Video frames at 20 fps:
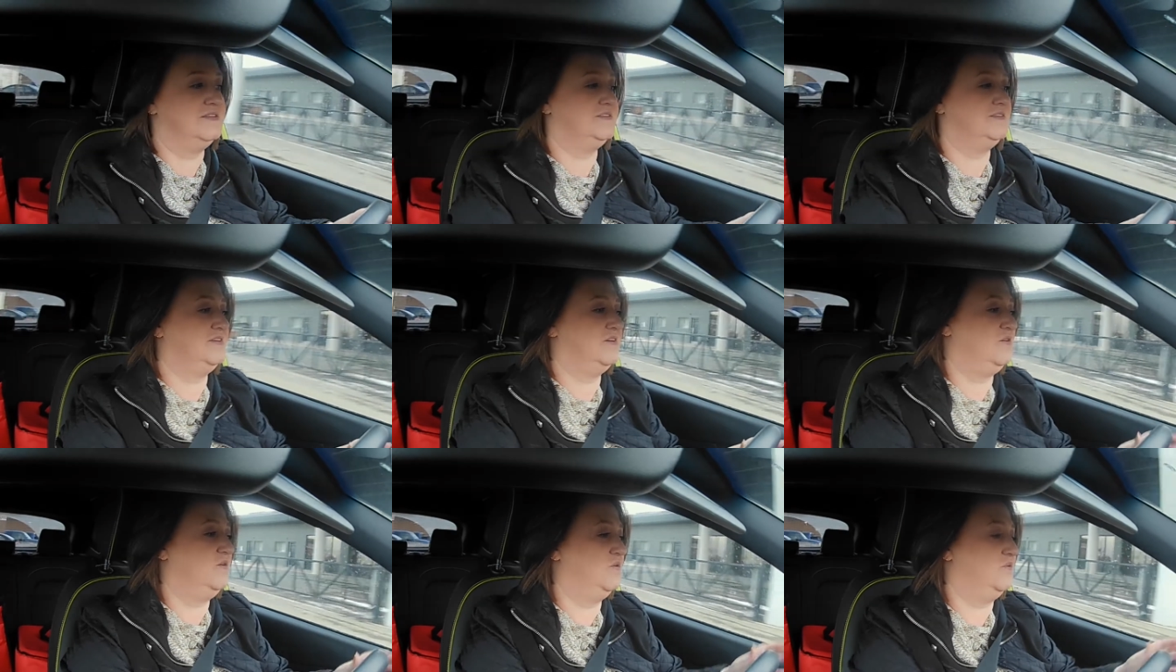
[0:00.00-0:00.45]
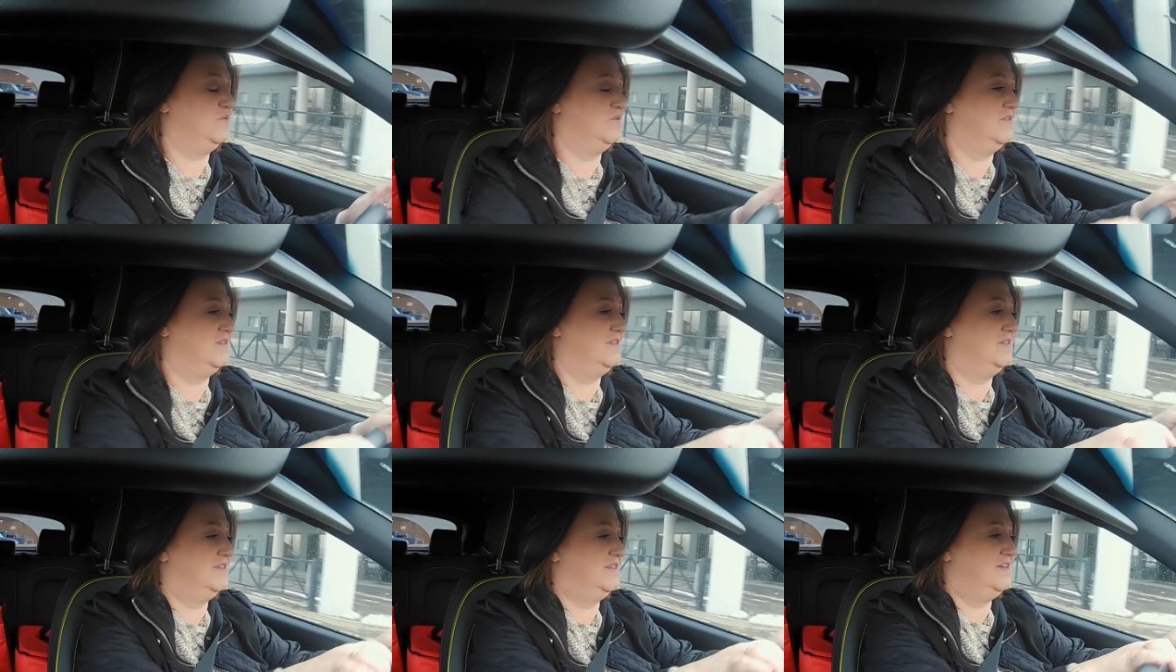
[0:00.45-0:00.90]
So
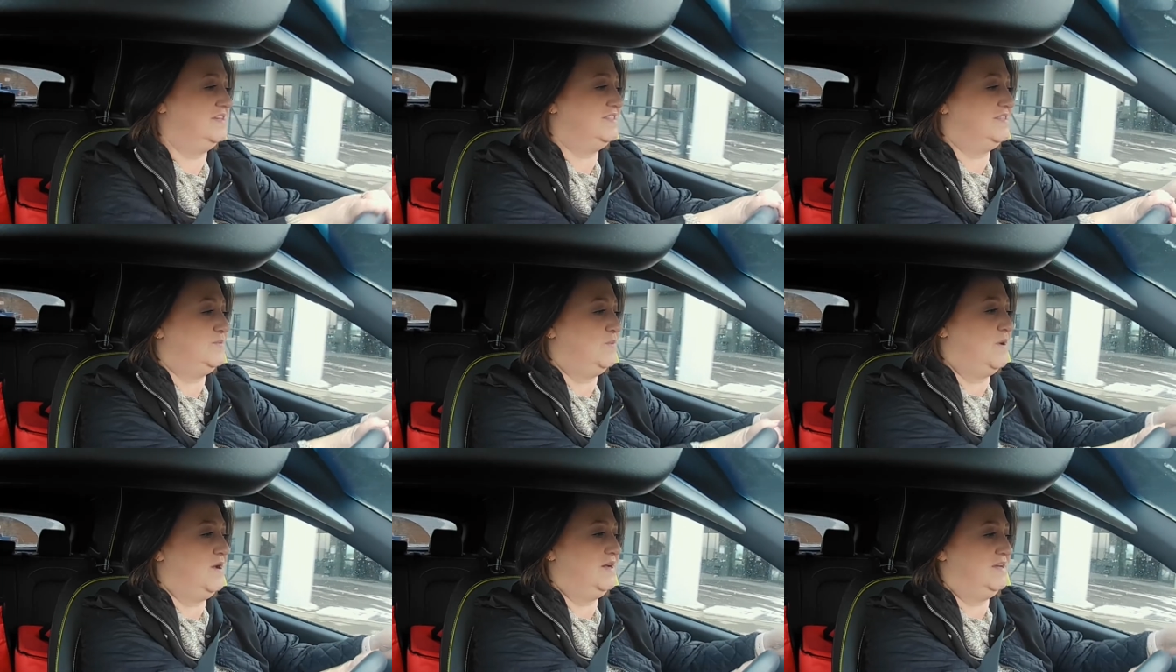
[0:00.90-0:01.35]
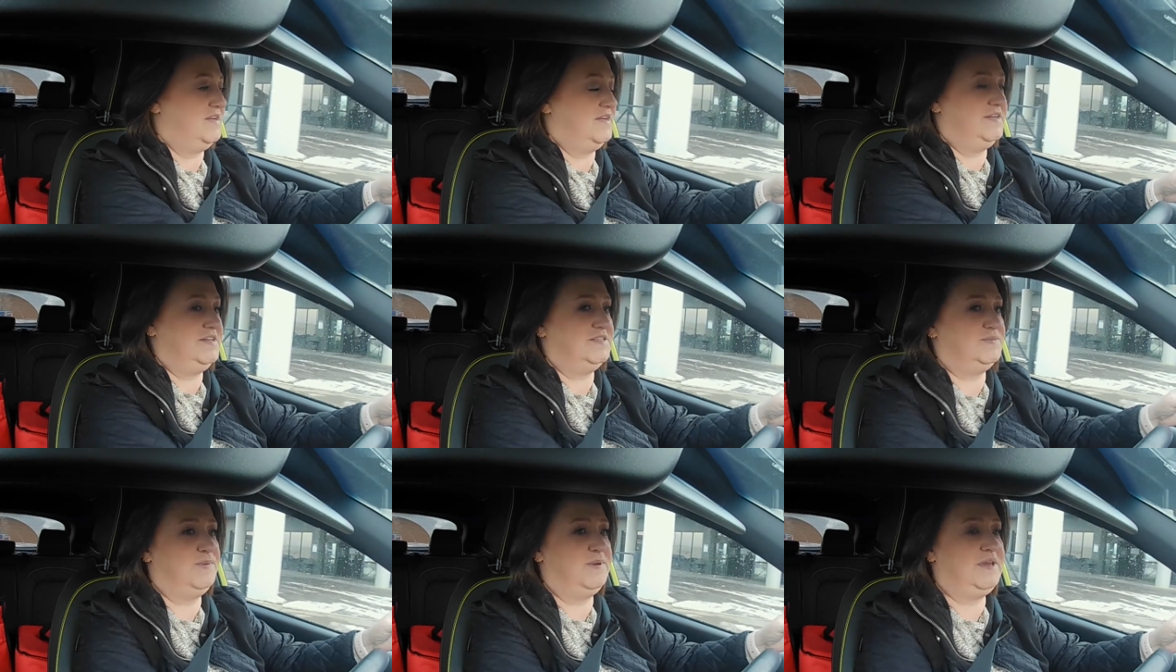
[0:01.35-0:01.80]
this one
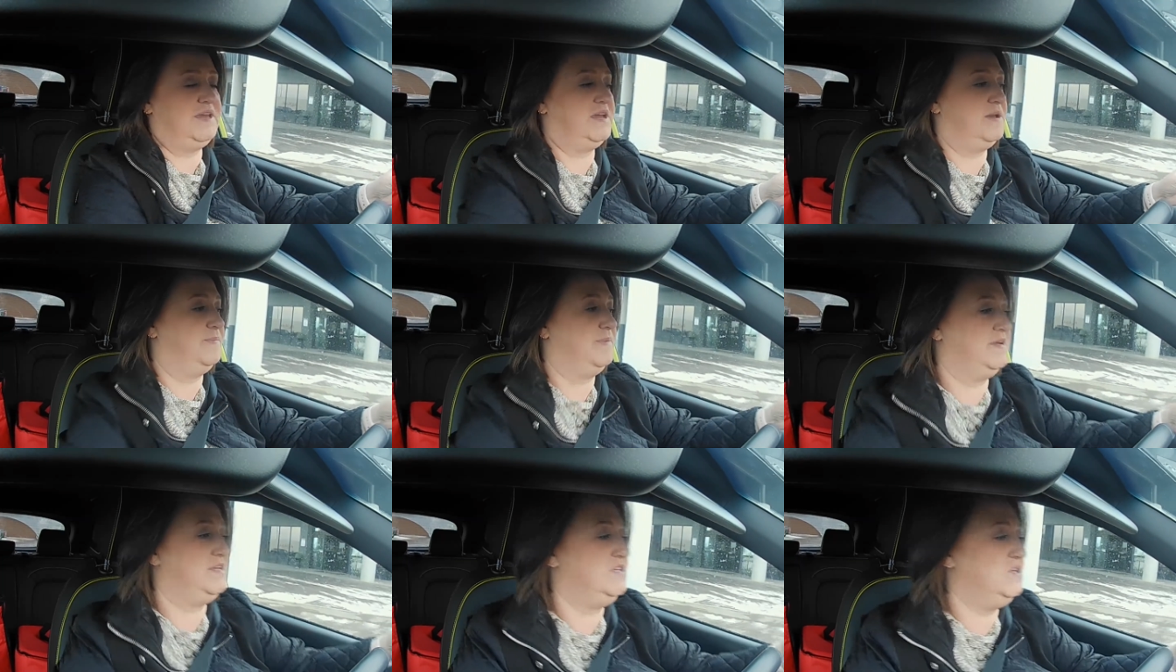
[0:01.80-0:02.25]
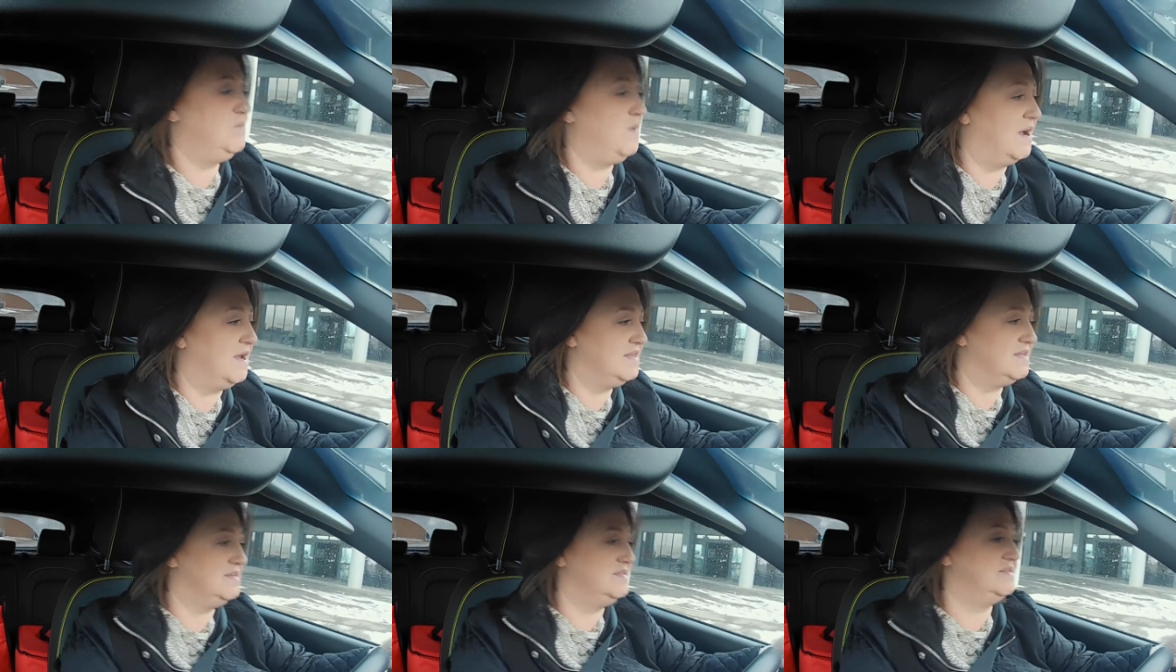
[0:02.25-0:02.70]
is picking up at New
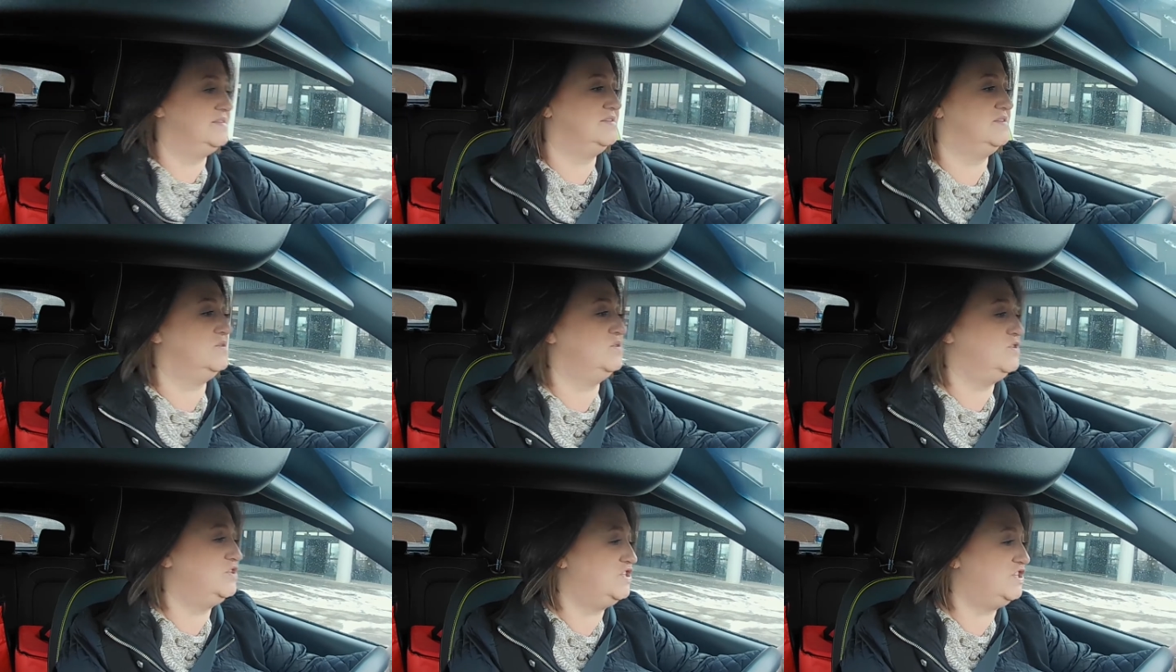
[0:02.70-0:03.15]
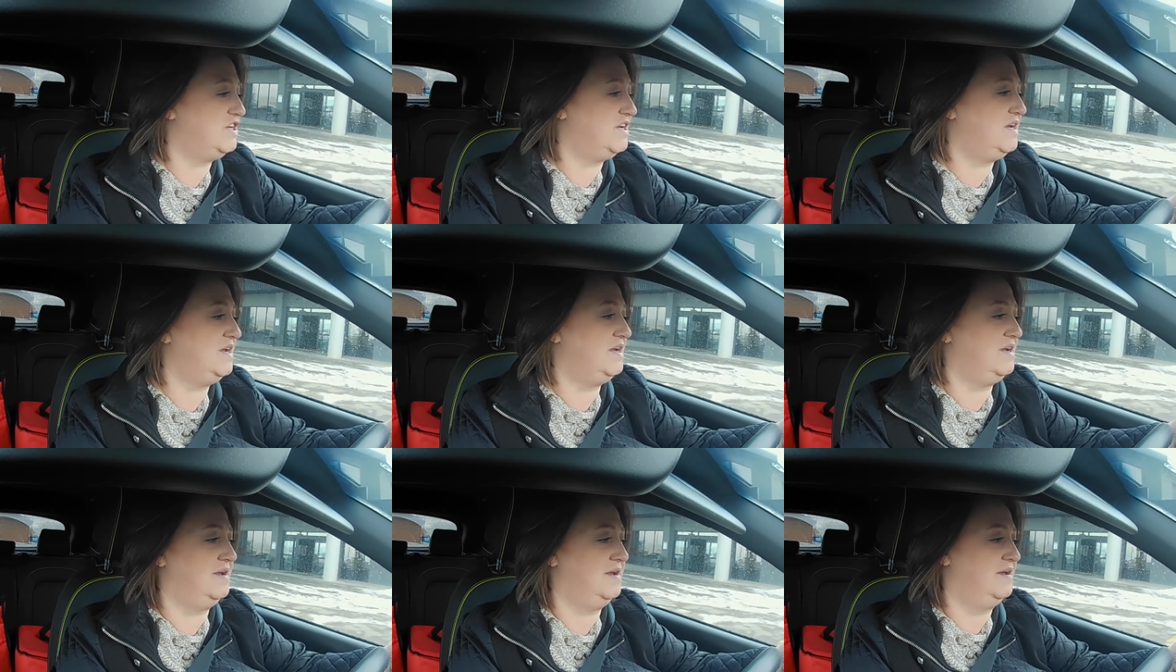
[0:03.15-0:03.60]
Island
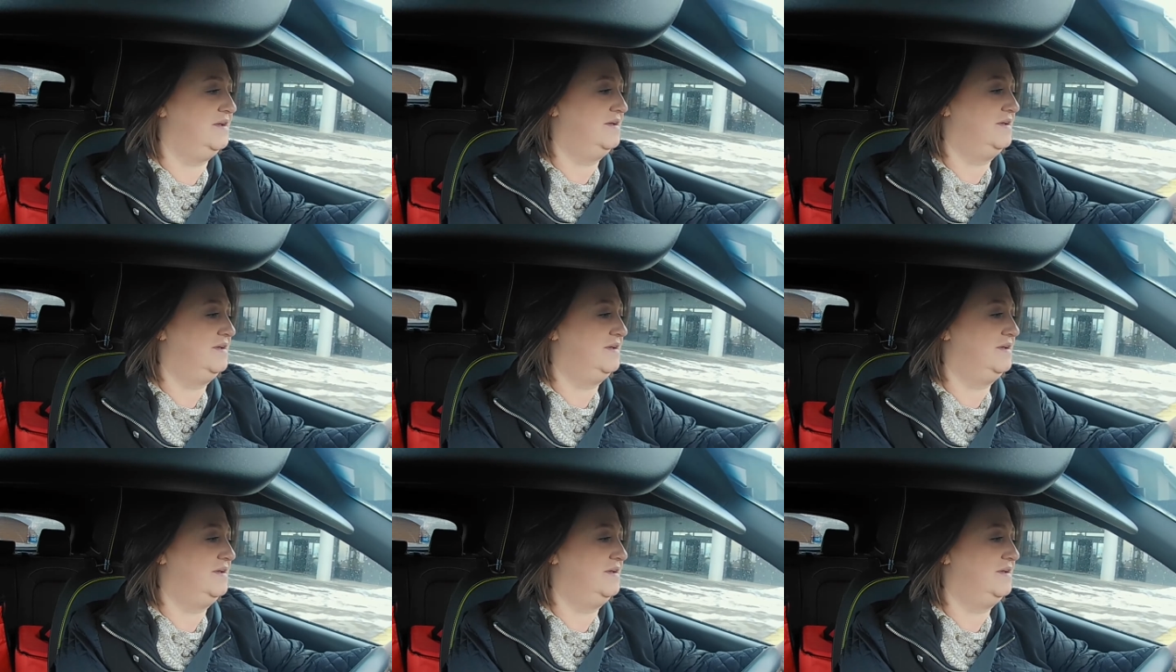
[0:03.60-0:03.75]
Sushi